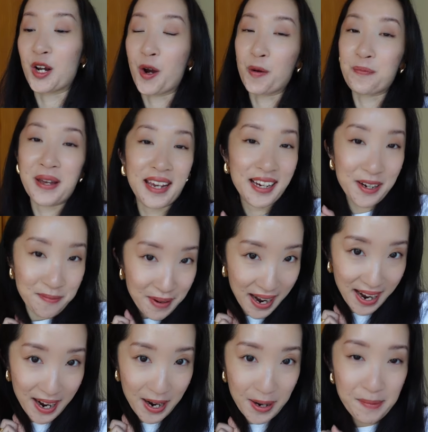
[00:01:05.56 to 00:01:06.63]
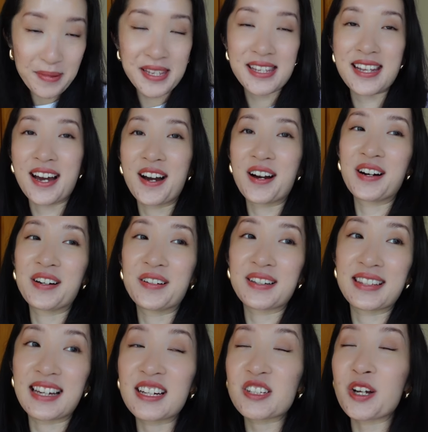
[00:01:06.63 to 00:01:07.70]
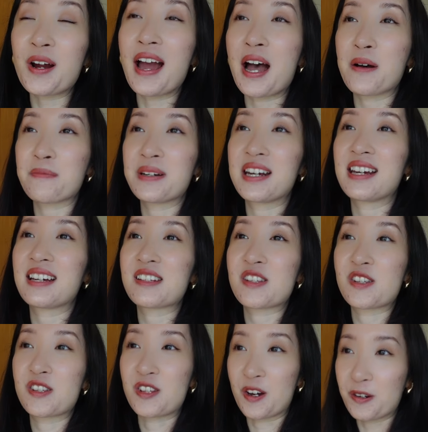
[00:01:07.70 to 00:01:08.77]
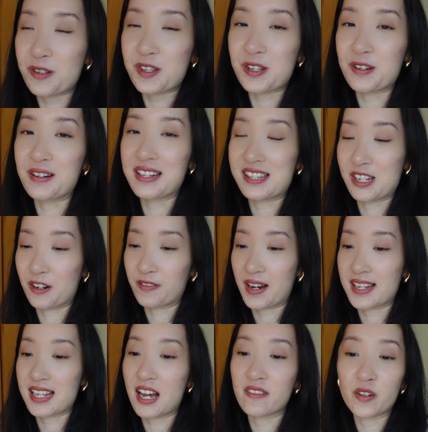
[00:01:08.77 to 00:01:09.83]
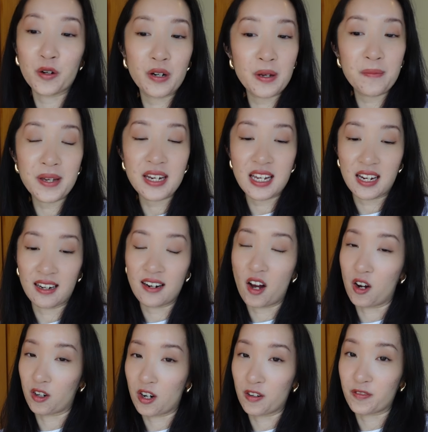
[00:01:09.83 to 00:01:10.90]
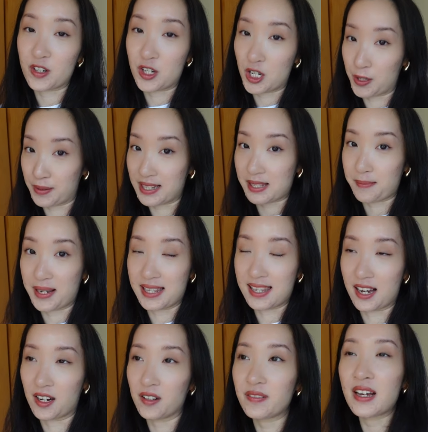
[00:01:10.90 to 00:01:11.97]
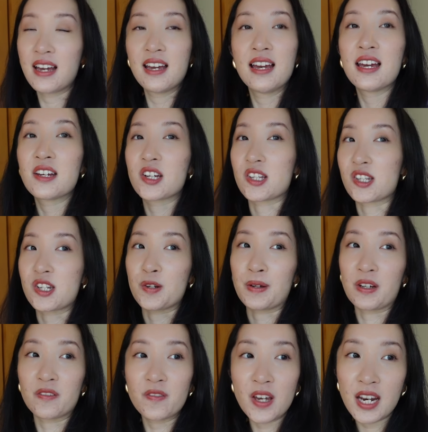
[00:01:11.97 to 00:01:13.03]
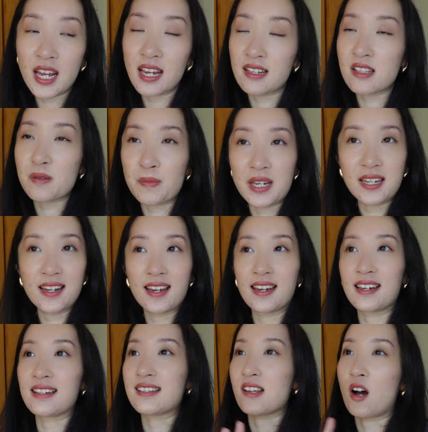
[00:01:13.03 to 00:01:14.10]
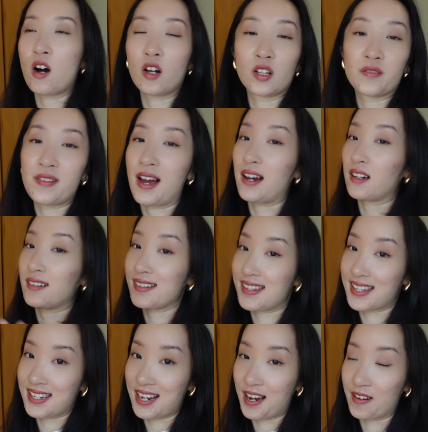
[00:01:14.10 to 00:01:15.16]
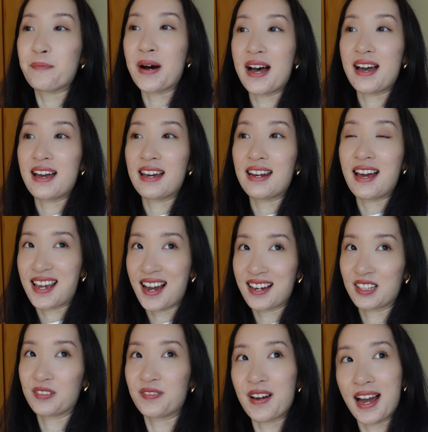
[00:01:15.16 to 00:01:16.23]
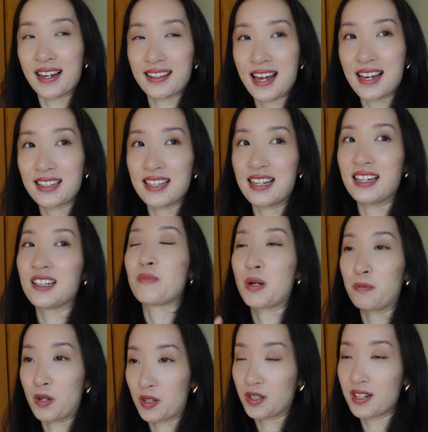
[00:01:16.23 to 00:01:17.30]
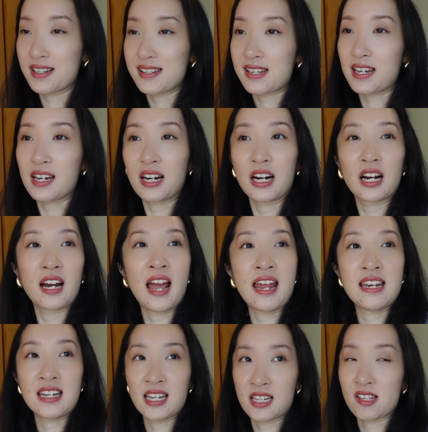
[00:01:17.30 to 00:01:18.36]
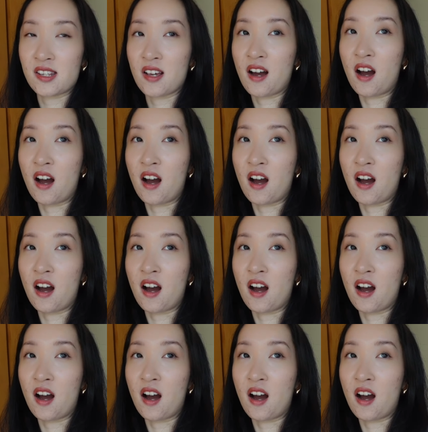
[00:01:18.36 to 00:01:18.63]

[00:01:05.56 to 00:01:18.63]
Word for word: go pick him up. So things are happening so soon and so fast. I've already been here in Hong Kong for 2 weeks myself, just doing fittings, meetings, all of that good stuff. But yeah, the fact that like my brother is here and Nick is